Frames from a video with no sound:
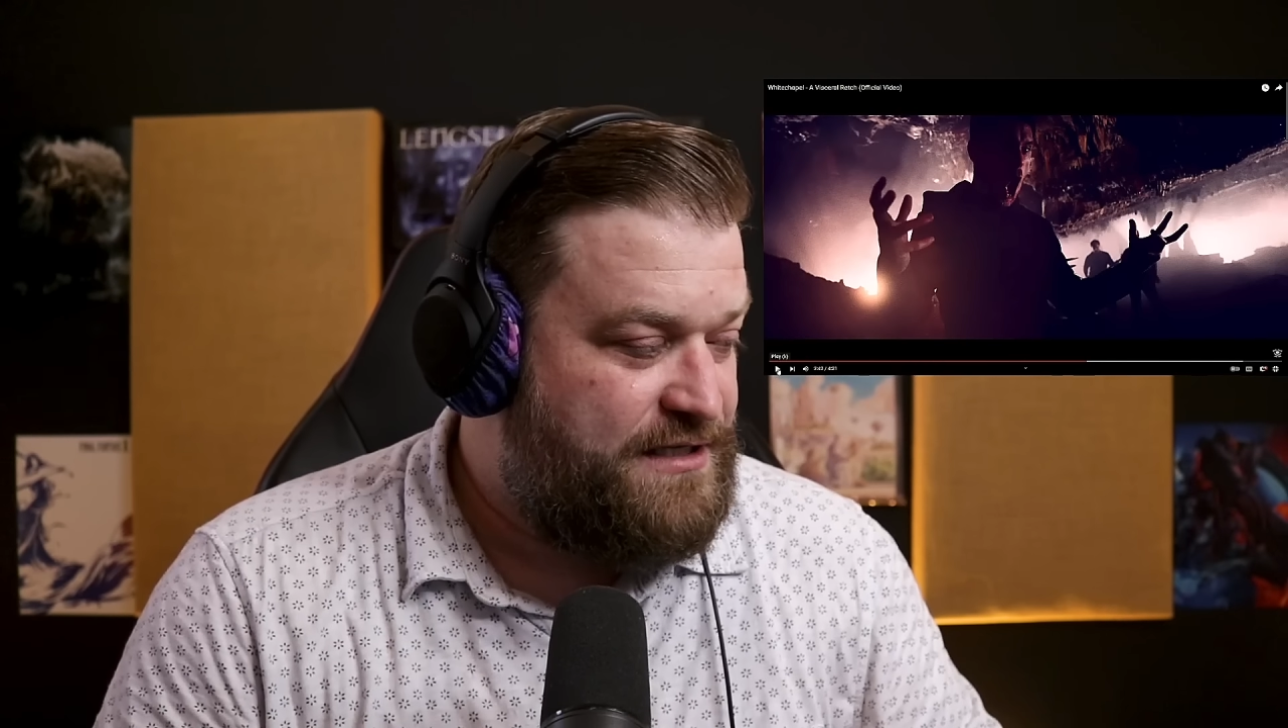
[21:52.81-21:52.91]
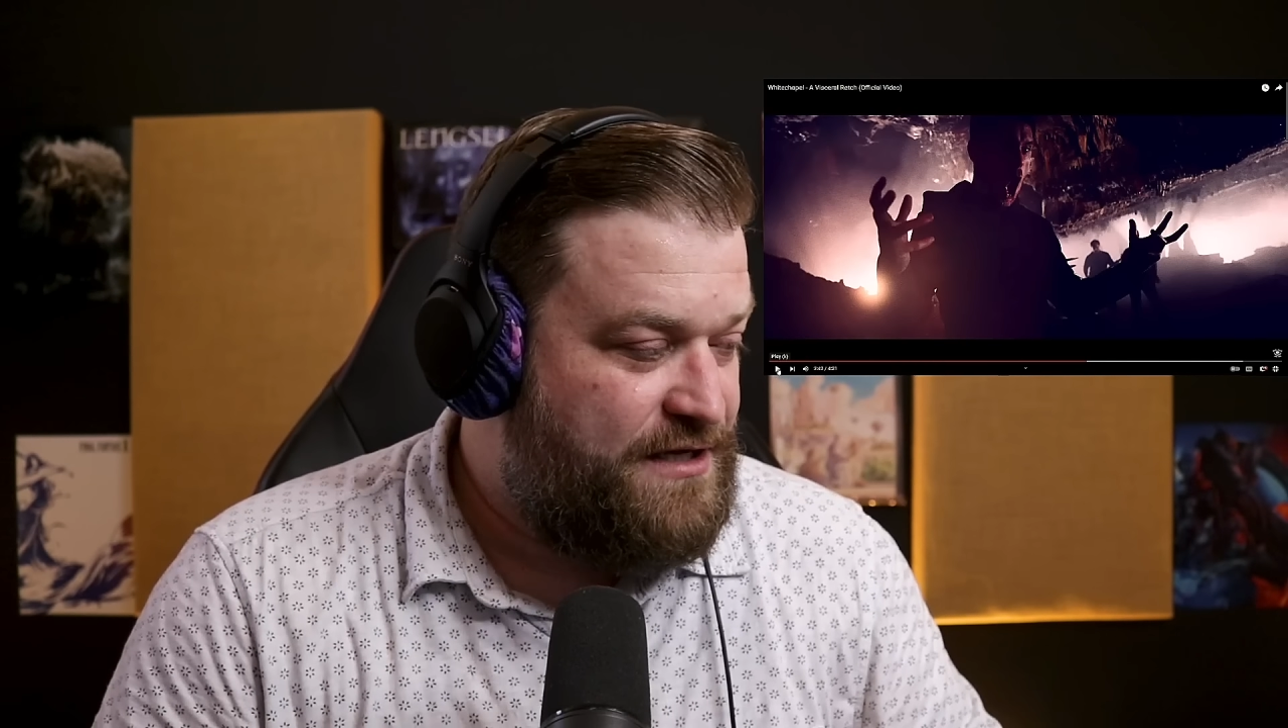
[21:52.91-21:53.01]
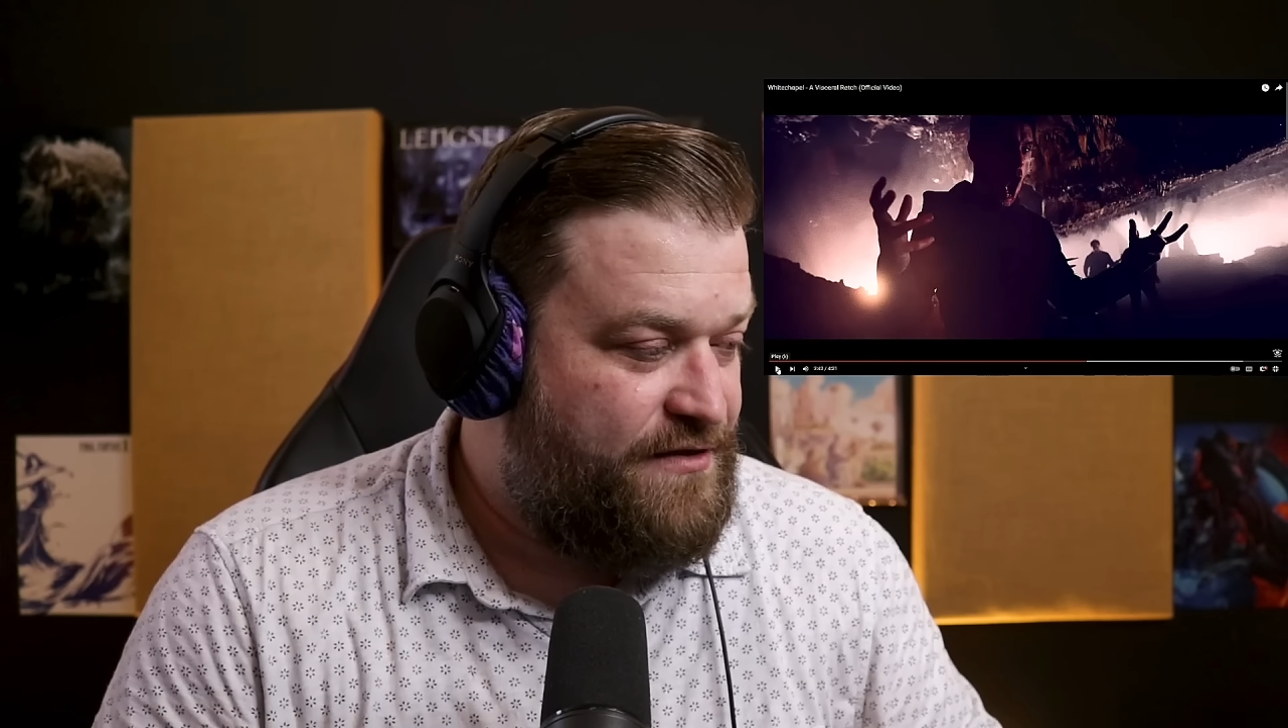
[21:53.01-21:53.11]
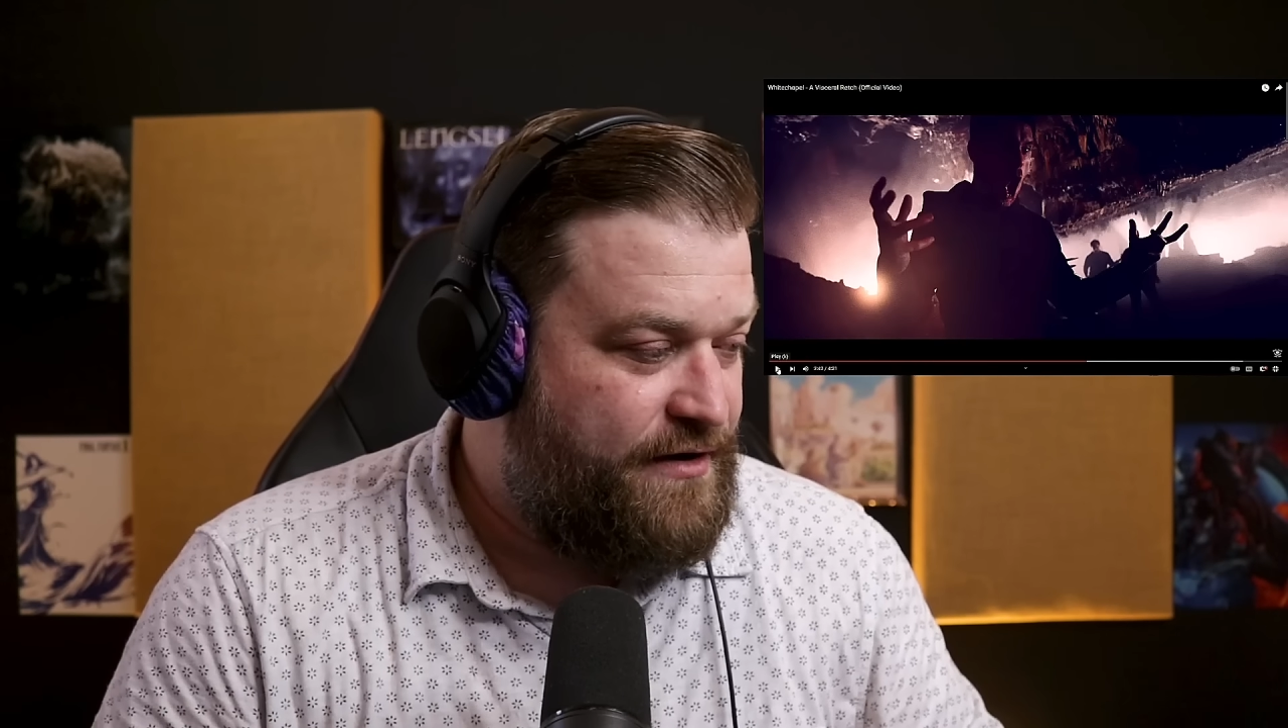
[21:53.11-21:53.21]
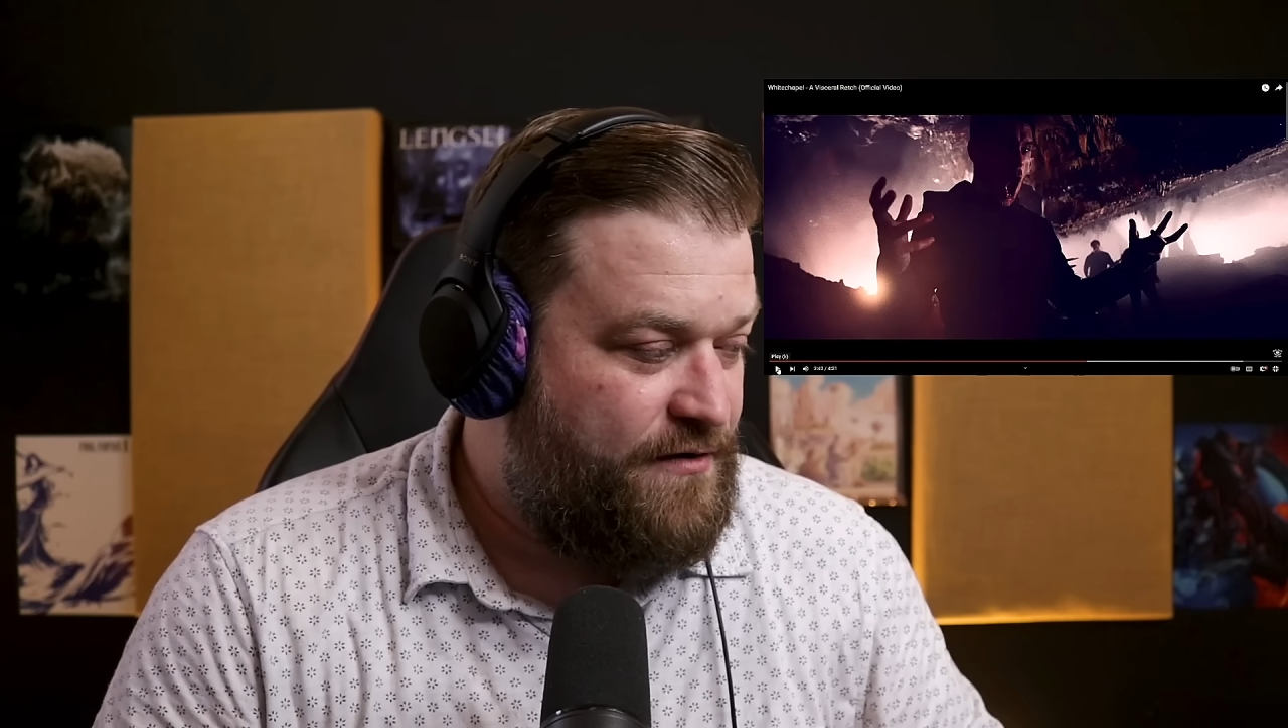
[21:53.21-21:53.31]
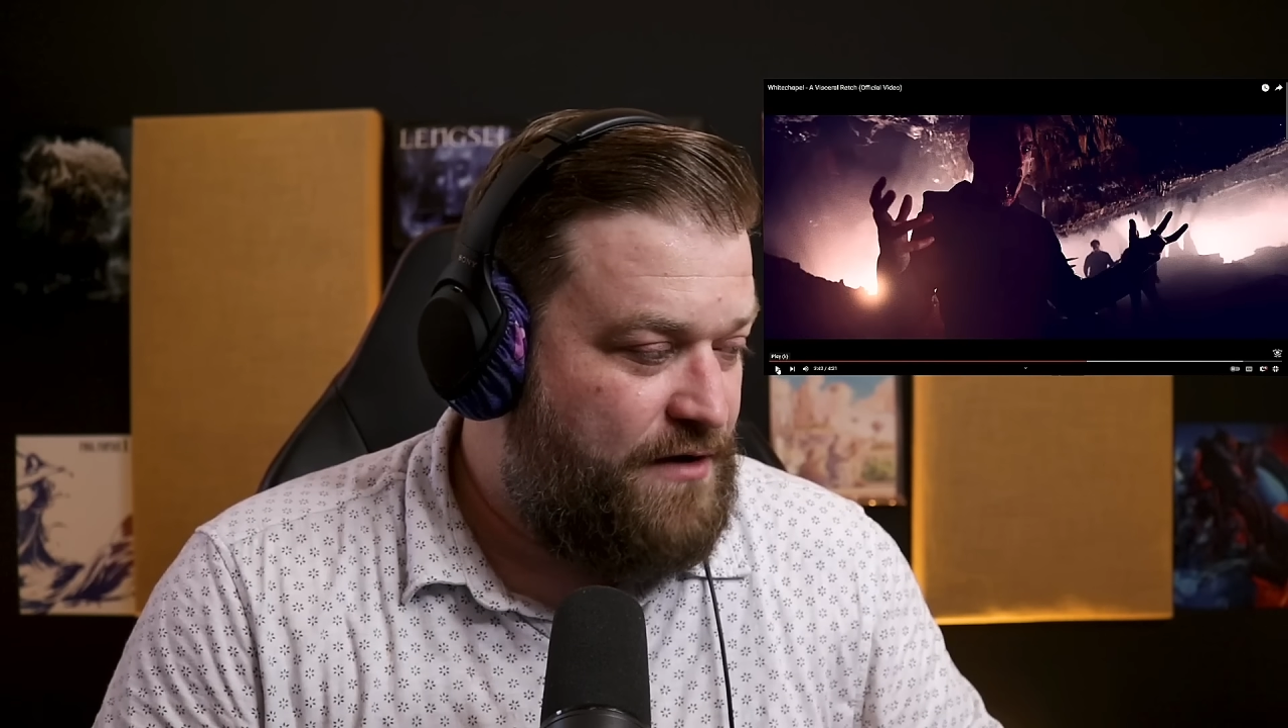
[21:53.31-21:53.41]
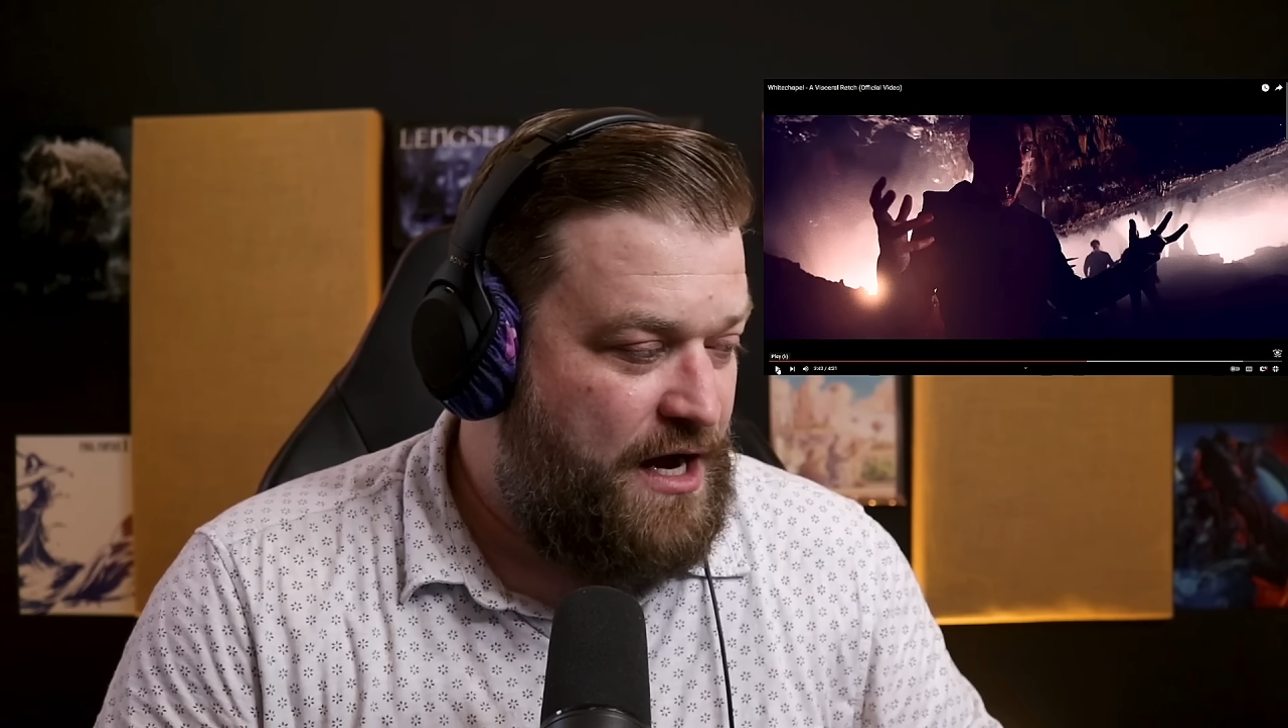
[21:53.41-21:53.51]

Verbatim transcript: listen through.